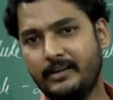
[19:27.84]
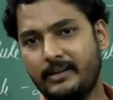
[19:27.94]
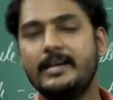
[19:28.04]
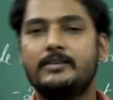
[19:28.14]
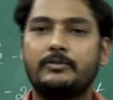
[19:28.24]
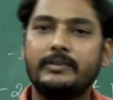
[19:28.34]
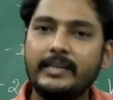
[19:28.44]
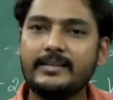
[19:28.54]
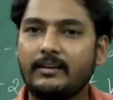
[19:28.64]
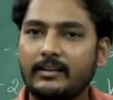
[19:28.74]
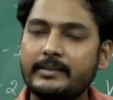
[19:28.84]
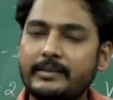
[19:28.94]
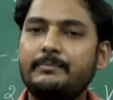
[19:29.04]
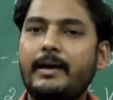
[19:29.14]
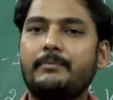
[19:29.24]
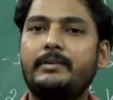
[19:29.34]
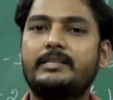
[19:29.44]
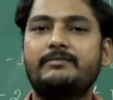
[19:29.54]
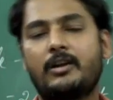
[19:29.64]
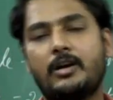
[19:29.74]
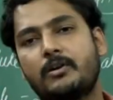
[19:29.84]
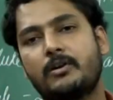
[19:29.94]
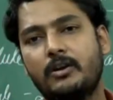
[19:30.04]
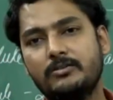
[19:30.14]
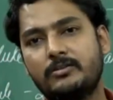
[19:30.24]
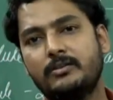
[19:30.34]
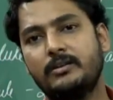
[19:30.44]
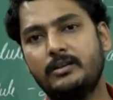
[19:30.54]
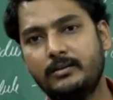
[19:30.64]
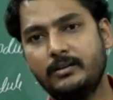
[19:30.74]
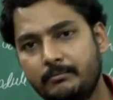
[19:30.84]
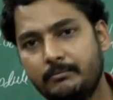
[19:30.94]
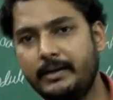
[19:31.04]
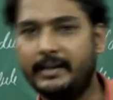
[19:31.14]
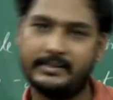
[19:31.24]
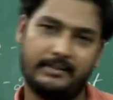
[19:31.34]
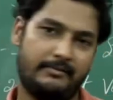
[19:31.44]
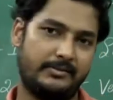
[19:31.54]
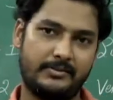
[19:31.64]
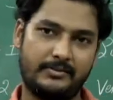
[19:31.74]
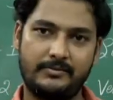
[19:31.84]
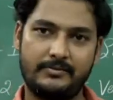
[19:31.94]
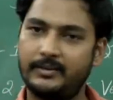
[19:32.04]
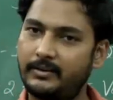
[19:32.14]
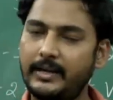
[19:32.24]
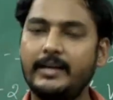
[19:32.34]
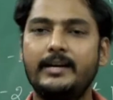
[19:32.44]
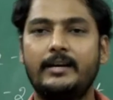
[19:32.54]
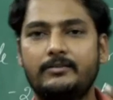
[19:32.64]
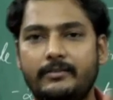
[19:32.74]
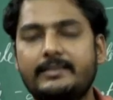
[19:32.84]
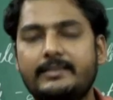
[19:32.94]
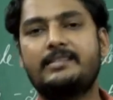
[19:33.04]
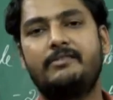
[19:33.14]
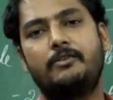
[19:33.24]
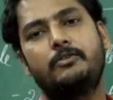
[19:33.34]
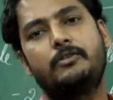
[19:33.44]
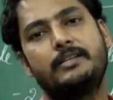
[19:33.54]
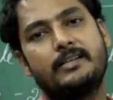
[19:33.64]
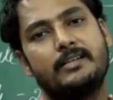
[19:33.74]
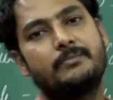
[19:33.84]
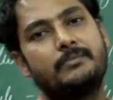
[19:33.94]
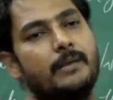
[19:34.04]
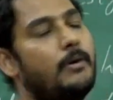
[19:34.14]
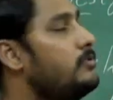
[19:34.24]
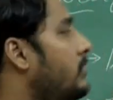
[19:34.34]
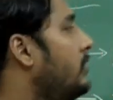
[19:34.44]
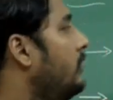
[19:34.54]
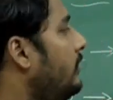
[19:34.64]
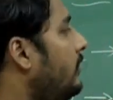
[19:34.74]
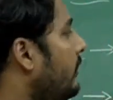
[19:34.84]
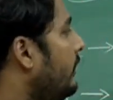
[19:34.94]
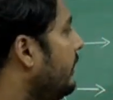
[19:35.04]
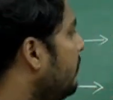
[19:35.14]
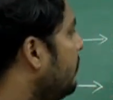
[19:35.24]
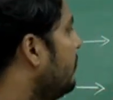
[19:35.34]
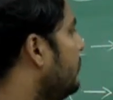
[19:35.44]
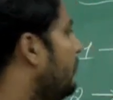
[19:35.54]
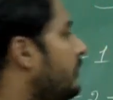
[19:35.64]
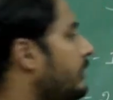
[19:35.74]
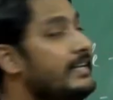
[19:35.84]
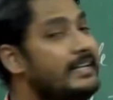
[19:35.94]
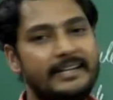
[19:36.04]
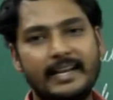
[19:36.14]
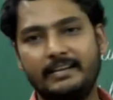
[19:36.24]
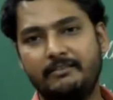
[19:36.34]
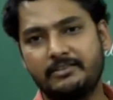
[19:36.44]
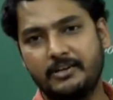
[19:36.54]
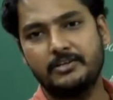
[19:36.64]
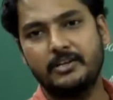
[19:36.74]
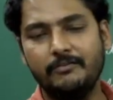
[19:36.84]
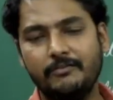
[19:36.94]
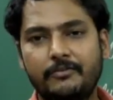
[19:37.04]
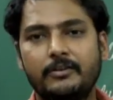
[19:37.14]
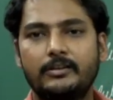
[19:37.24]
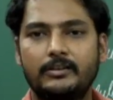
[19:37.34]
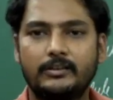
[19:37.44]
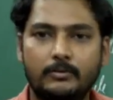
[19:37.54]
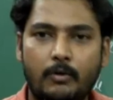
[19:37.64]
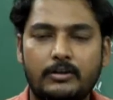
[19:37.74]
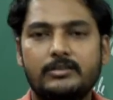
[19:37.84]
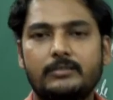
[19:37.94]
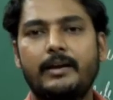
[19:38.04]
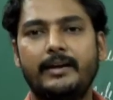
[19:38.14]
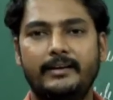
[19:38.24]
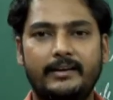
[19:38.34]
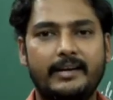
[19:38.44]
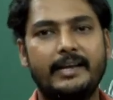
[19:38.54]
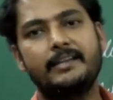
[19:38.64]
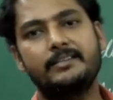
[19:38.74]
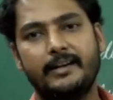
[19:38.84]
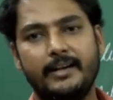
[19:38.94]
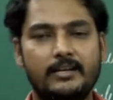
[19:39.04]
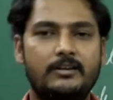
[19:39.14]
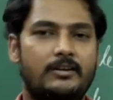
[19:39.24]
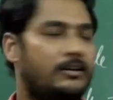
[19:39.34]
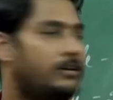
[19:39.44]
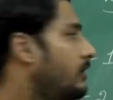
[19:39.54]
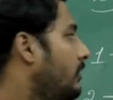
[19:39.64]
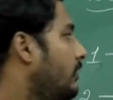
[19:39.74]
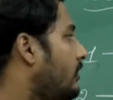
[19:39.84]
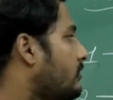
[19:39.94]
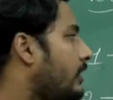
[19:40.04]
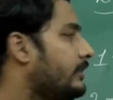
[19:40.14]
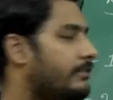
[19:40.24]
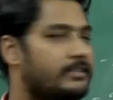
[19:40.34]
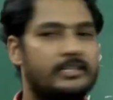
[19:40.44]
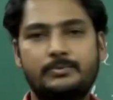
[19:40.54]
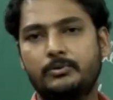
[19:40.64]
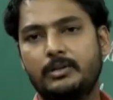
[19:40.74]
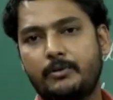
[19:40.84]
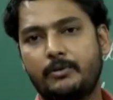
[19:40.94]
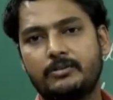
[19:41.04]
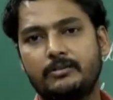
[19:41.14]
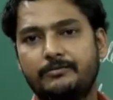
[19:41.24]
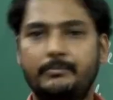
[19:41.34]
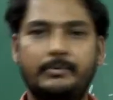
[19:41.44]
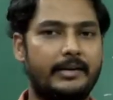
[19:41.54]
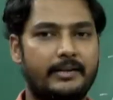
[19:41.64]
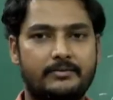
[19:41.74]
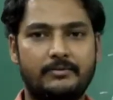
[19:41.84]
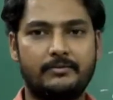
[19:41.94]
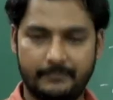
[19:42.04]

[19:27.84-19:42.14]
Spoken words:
Okay. So these are all the basic parameters we have come across building services. Okay. So next class, we'll go to discuss something about in detail investigation of the water supply, drainage and a solid waste disposal process of the buildings.